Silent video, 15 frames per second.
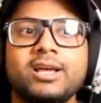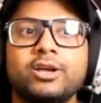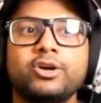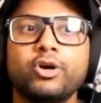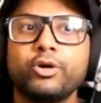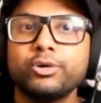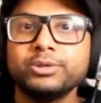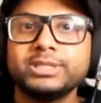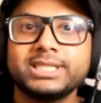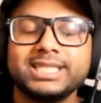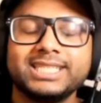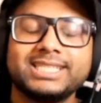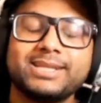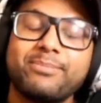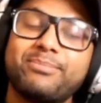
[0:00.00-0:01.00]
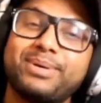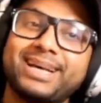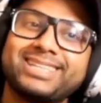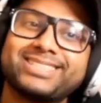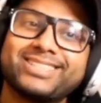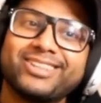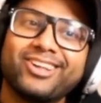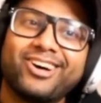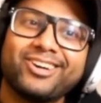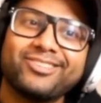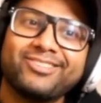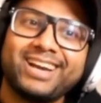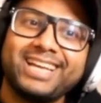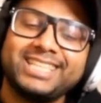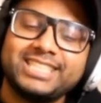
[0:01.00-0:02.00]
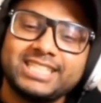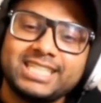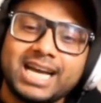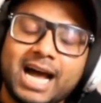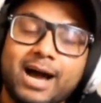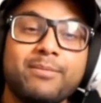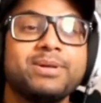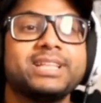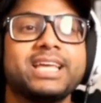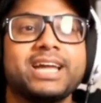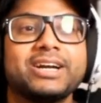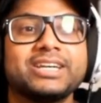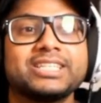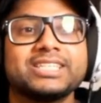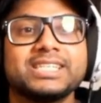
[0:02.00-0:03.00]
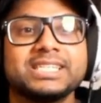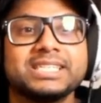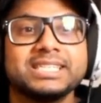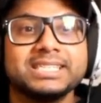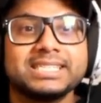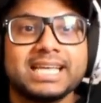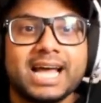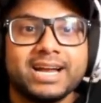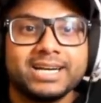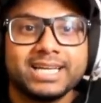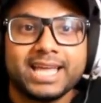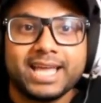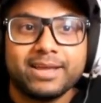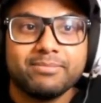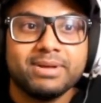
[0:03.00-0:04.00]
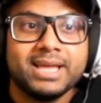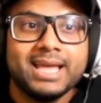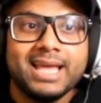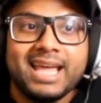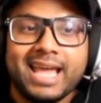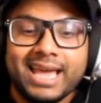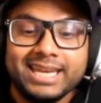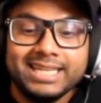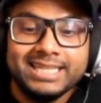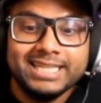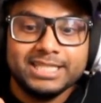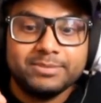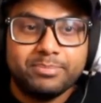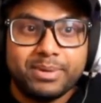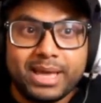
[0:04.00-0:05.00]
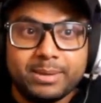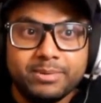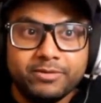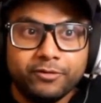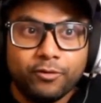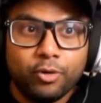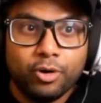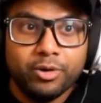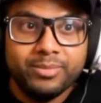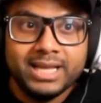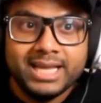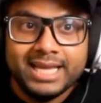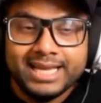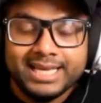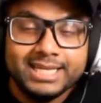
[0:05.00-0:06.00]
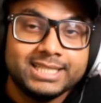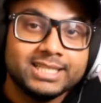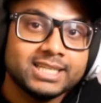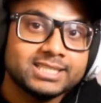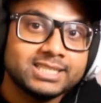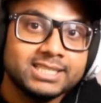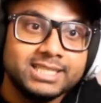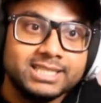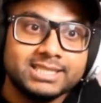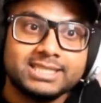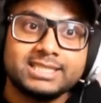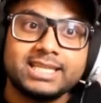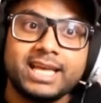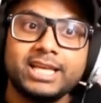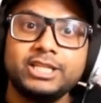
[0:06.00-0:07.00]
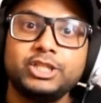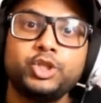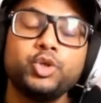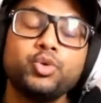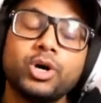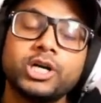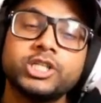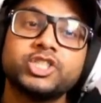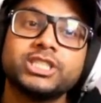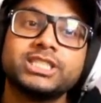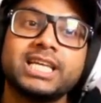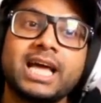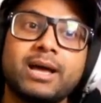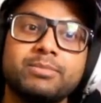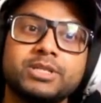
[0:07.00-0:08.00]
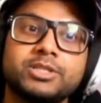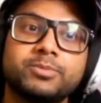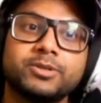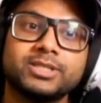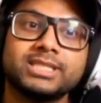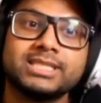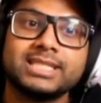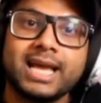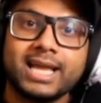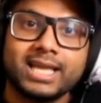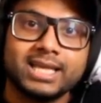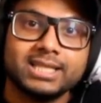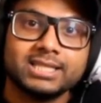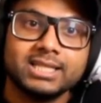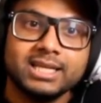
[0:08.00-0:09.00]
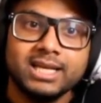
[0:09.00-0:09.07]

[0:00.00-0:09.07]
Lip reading: Colt is the best long-range common character in the entire game, and in his baby form, he does an insane 200 damage per second.